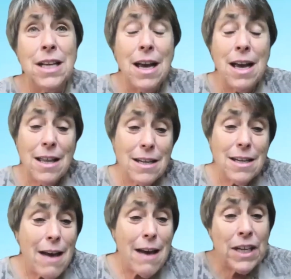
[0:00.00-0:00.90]
the
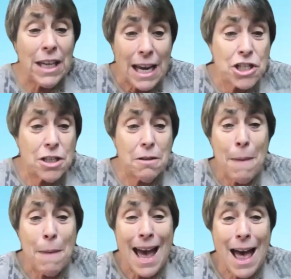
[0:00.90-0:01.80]
navigational
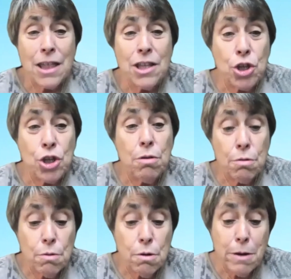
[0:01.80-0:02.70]
path to,
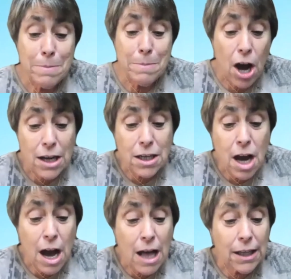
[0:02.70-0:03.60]
through, and beyond
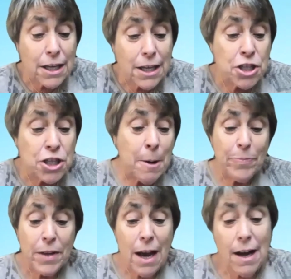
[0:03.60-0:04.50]
college.
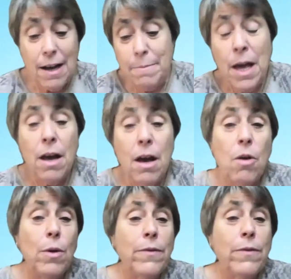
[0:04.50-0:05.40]

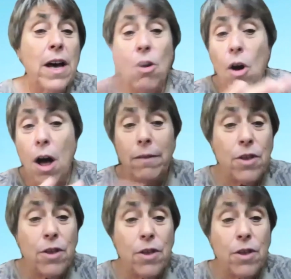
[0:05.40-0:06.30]
We've got all of
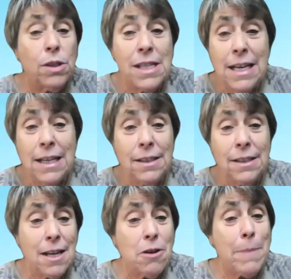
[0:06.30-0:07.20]
those things
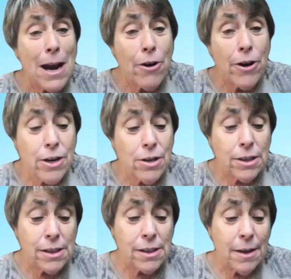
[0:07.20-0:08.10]
that are
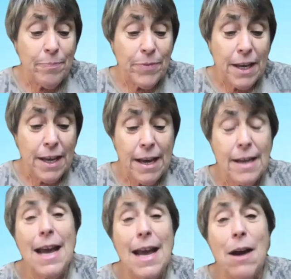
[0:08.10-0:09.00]
barriers. And
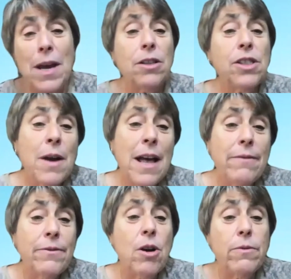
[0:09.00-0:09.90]
now we also
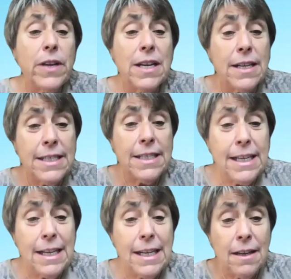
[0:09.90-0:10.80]
have
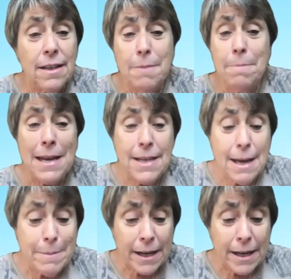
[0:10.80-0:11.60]
COVID-19, the pandemic.